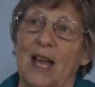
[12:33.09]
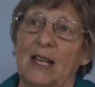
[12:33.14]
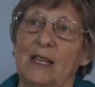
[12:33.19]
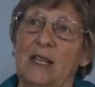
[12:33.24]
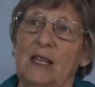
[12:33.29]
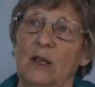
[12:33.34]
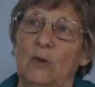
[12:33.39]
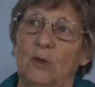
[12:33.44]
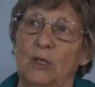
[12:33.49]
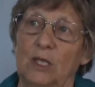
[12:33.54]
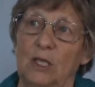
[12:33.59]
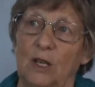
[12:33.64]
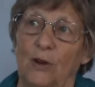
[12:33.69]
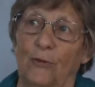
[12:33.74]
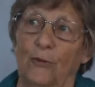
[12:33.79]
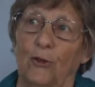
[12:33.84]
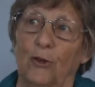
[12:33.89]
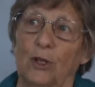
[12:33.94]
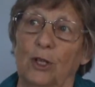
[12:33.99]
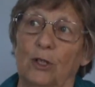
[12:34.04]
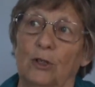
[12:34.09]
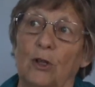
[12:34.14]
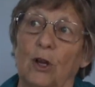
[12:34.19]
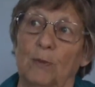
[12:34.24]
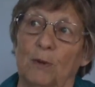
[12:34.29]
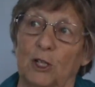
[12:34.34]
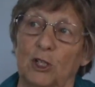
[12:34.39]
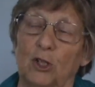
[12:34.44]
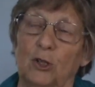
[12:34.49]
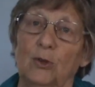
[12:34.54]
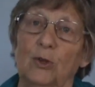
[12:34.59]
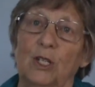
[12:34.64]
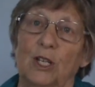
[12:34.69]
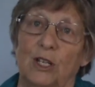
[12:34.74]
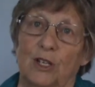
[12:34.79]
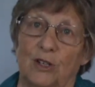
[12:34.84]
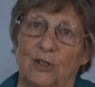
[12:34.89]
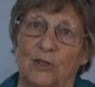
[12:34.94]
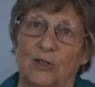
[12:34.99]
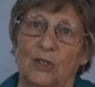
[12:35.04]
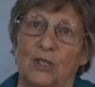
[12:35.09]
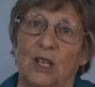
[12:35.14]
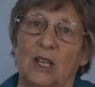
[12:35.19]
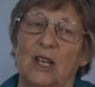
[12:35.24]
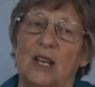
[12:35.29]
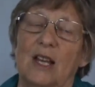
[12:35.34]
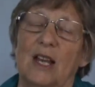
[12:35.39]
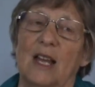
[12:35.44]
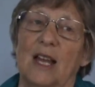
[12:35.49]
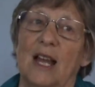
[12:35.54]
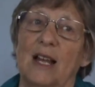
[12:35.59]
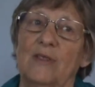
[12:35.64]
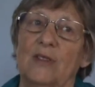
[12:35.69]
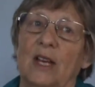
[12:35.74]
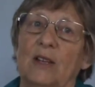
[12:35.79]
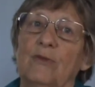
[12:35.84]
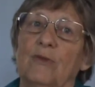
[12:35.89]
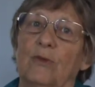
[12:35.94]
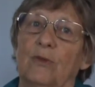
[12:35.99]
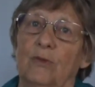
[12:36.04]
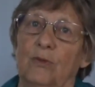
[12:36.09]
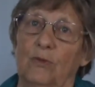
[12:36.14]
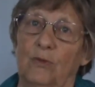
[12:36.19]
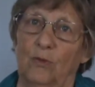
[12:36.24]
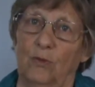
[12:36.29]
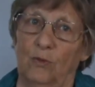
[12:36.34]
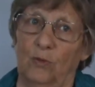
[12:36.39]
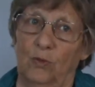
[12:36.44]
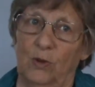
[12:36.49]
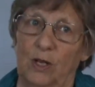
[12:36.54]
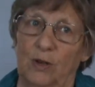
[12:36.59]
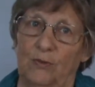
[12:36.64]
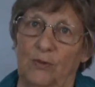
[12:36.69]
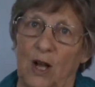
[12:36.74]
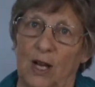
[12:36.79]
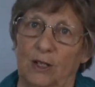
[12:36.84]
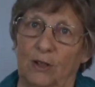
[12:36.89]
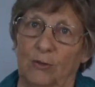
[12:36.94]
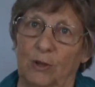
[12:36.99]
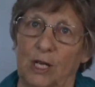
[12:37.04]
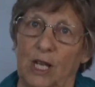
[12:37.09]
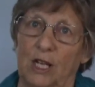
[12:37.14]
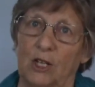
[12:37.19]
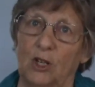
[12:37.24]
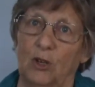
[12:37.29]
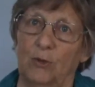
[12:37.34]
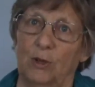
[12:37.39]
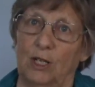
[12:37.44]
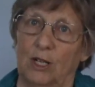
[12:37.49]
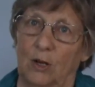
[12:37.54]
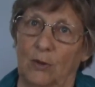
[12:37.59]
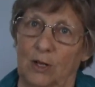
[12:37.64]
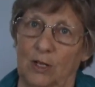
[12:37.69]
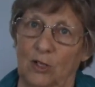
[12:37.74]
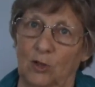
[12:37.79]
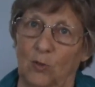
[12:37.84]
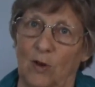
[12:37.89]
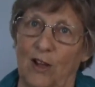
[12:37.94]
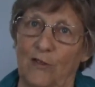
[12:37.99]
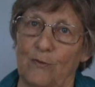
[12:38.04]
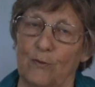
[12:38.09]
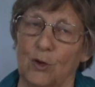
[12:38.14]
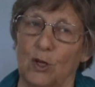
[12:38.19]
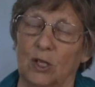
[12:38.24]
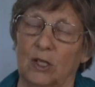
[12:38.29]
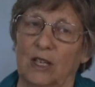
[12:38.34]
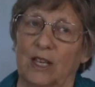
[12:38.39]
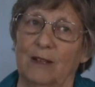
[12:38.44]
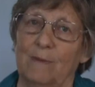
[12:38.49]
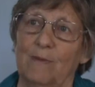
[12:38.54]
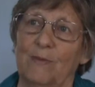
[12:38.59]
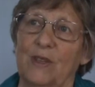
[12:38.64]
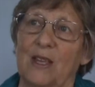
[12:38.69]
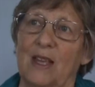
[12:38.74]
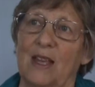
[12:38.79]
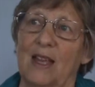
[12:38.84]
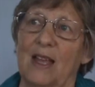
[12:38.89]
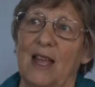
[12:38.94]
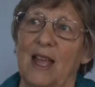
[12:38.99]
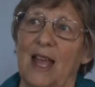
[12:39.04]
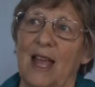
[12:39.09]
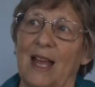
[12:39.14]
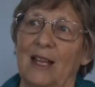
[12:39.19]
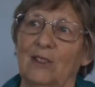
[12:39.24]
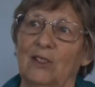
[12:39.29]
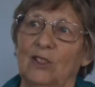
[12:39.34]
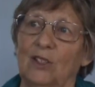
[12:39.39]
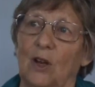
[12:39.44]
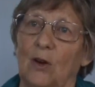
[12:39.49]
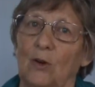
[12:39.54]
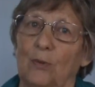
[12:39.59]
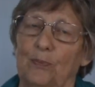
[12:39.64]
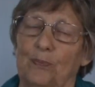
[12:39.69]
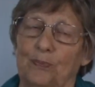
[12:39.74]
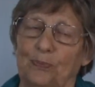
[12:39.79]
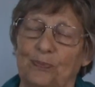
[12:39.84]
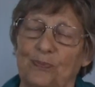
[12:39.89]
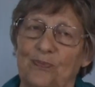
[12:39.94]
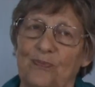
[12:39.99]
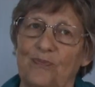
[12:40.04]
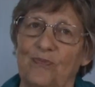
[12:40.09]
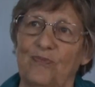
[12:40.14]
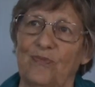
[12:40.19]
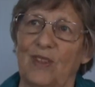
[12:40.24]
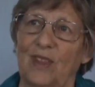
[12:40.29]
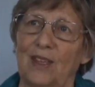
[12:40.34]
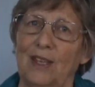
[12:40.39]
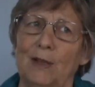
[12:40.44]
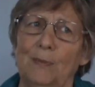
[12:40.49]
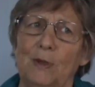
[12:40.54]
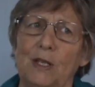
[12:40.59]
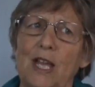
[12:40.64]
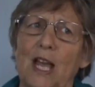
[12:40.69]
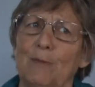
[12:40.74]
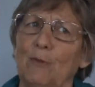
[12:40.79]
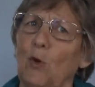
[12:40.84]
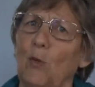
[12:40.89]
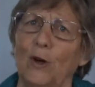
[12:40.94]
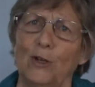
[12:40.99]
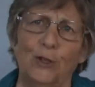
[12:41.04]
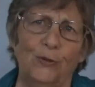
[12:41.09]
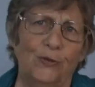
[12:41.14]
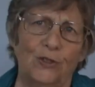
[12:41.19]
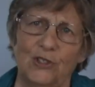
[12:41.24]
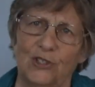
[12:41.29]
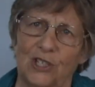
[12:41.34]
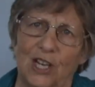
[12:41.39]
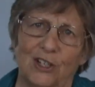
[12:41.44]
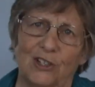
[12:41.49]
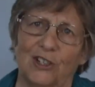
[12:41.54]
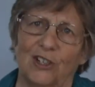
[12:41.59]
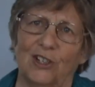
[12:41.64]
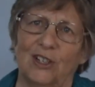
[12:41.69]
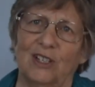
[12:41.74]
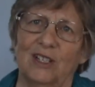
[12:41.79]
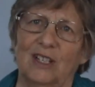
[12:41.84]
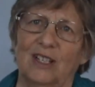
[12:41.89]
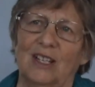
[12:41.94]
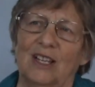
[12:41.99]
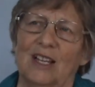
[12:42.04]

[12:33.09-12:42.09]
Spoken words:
And he was here for about 2 years. Mm-hmm. And then we invited Rene Carrido and his wife Merlin. And so it became a wonderful center.